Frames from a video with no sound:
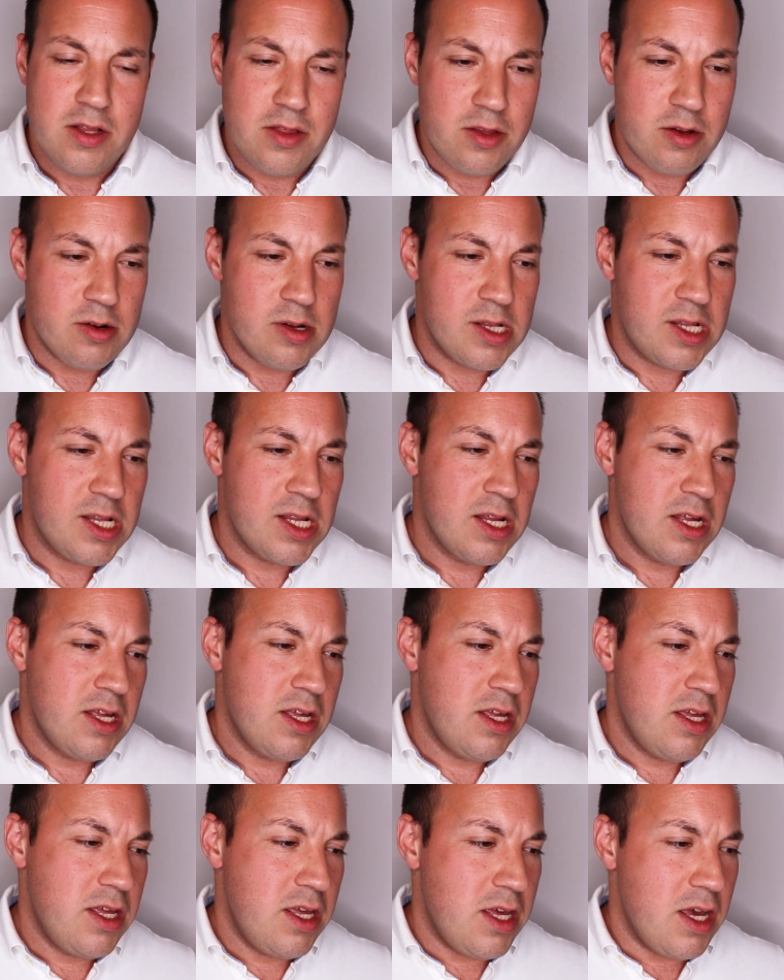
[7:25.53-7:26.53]
there's
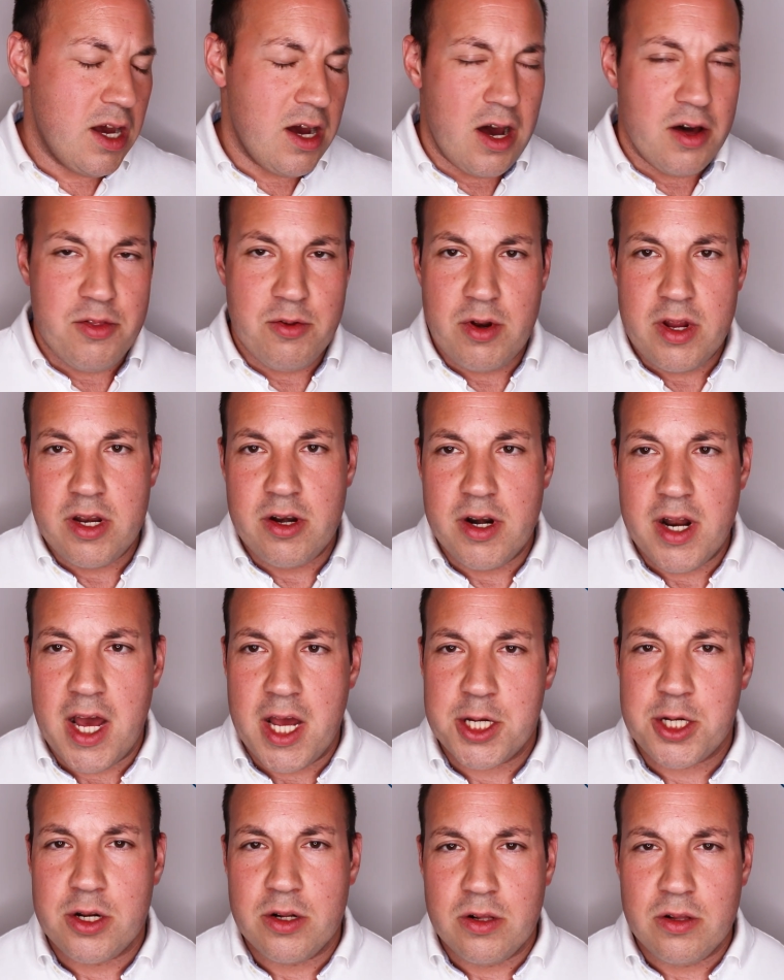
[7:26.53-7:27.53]
other
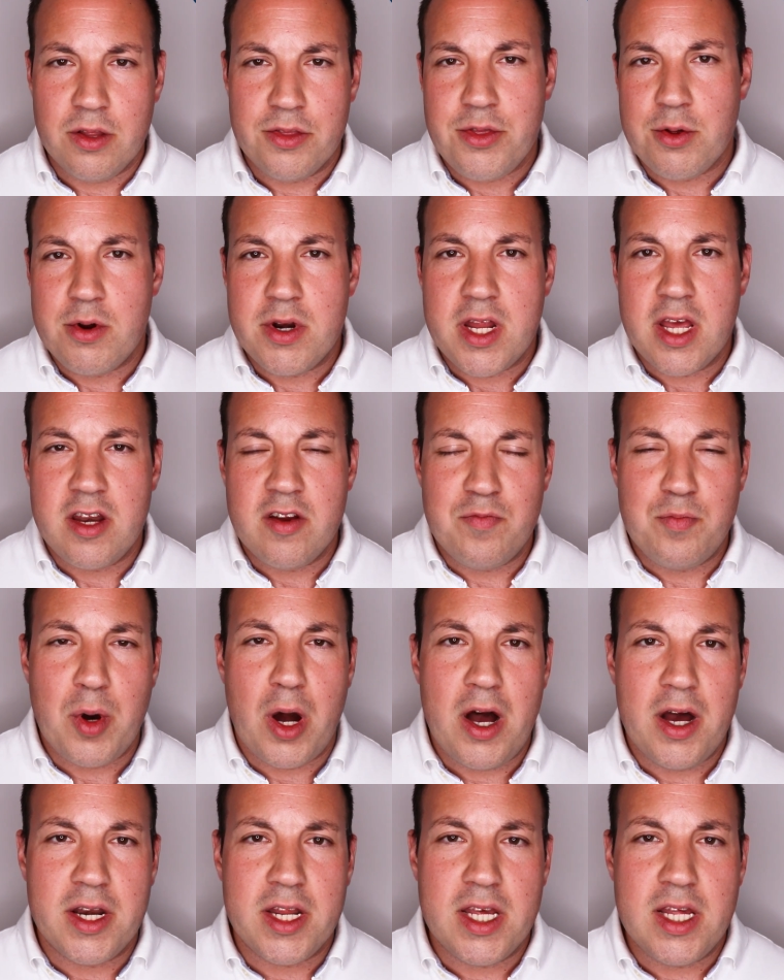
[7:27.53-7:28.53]
international authoritative
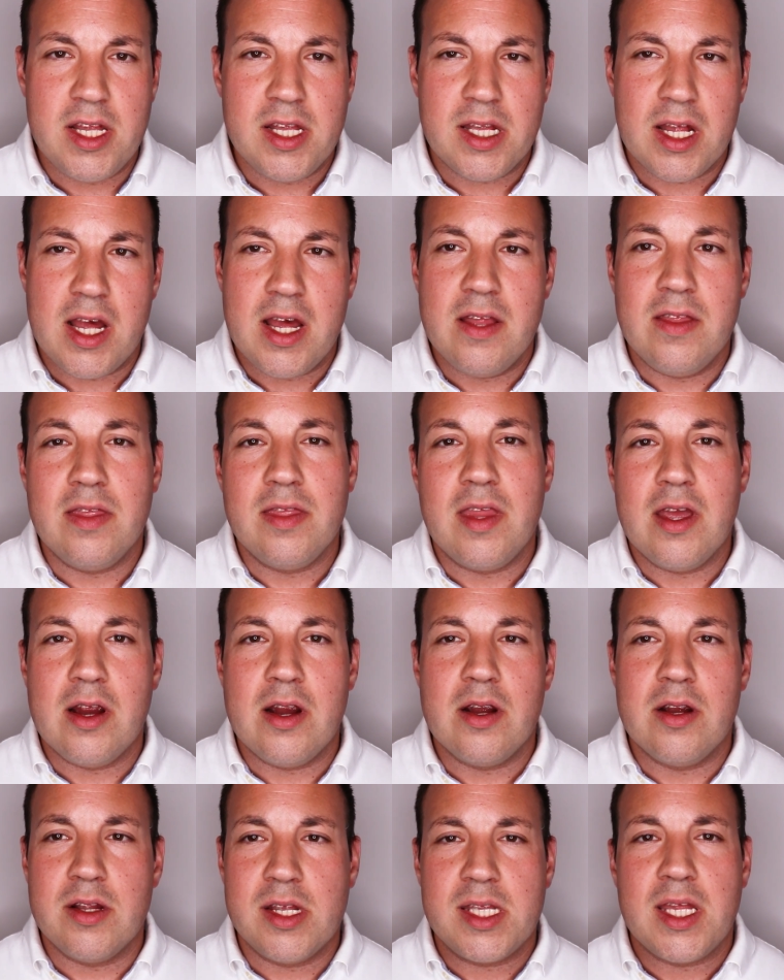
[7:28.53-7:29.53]
bodies and their